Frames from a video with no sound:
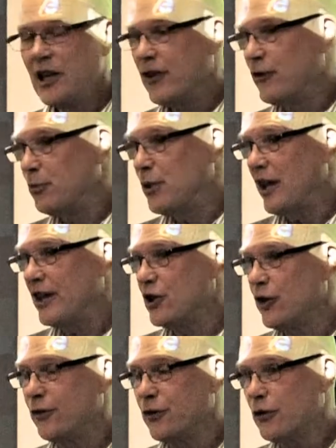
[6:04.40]
of a plane
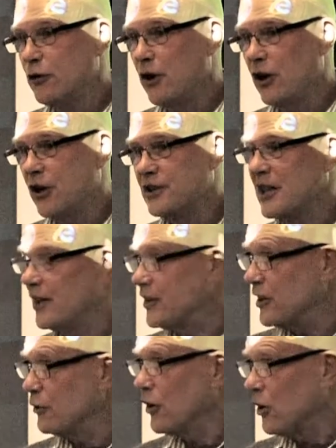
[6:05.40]
over Iraq to get
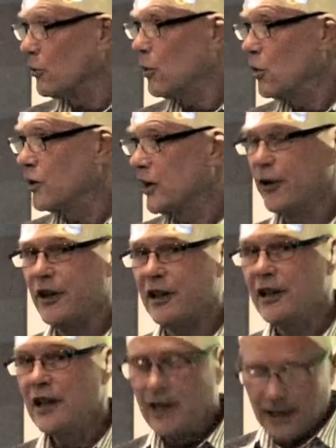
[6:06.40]
the Iraq war
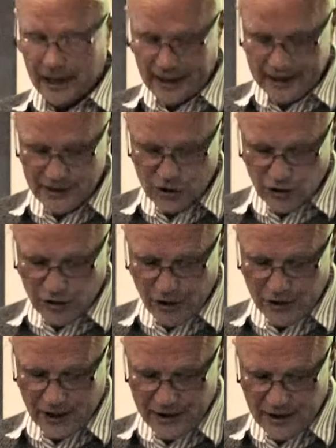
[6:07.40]
going. And
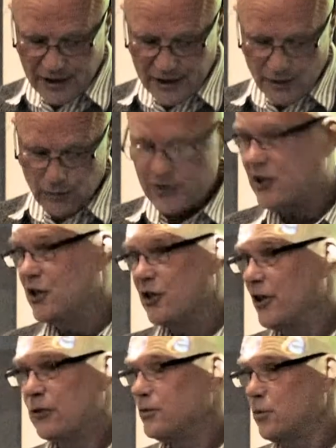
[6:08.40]
that was,
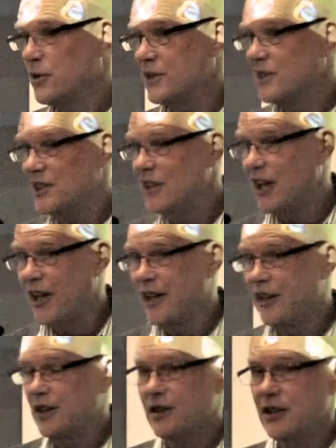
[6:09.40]
it wasn't
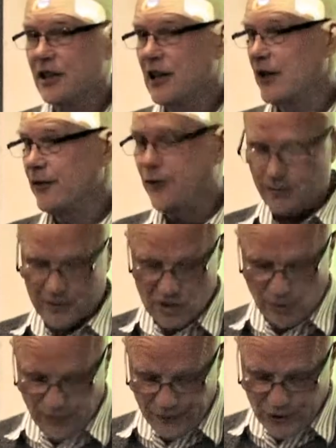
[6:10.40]
denied, and it came from
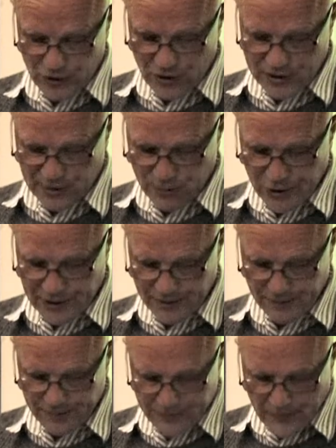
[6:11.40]
top officials in Britain.